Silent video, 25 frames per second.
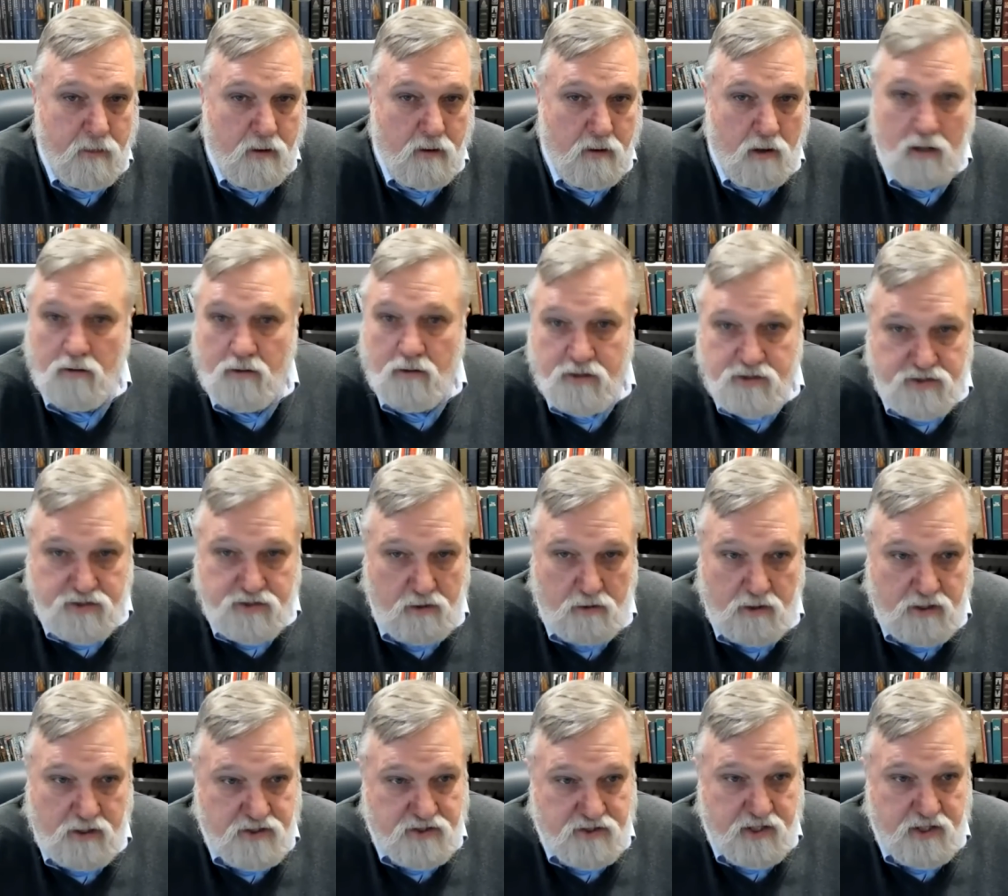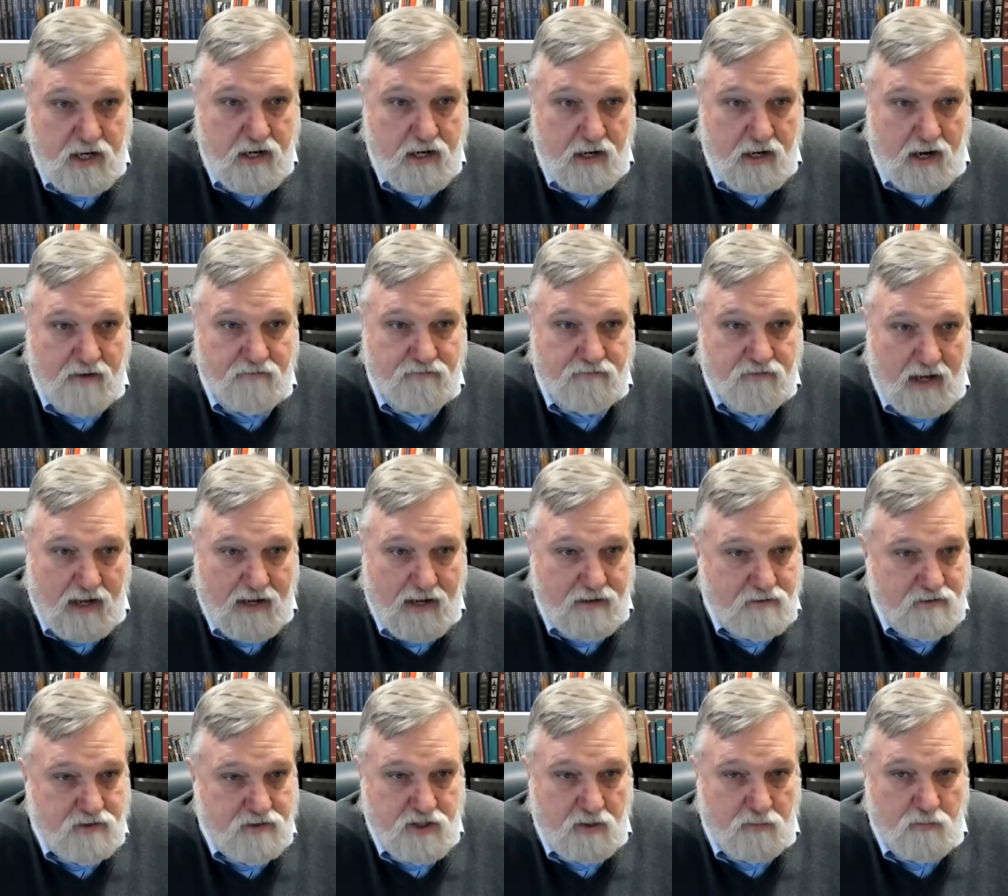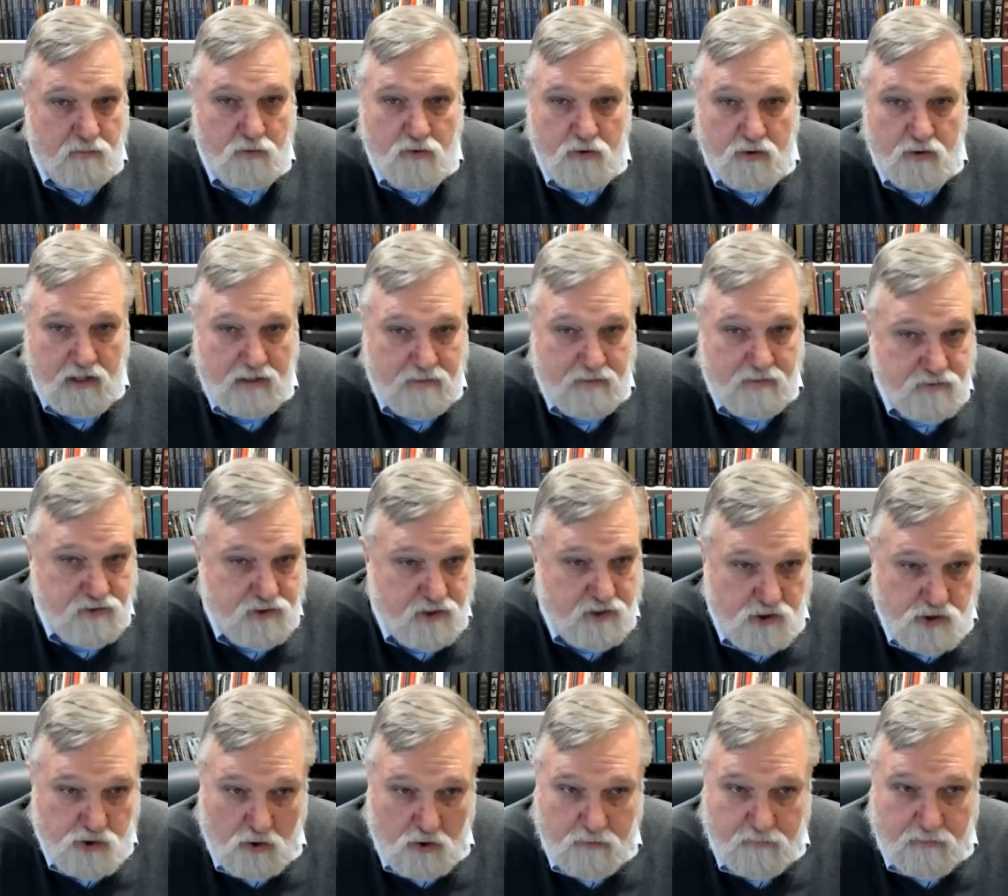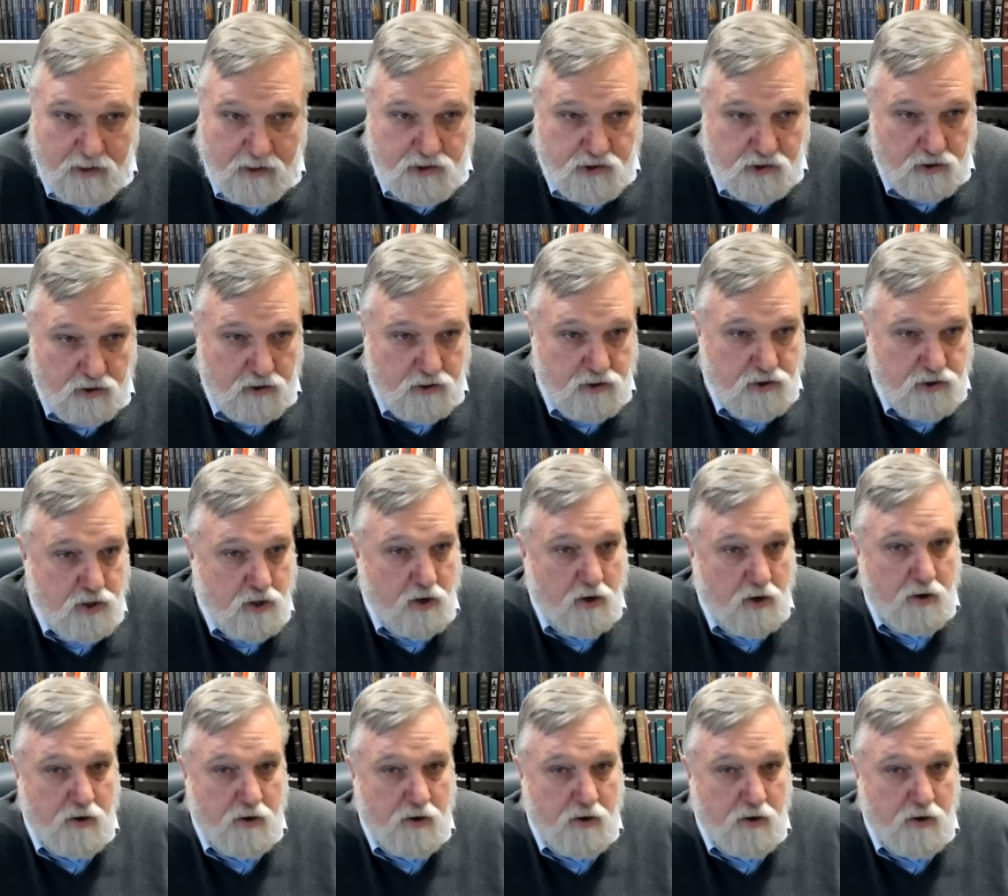All right, let's let's say I've got someone who comes to join my church.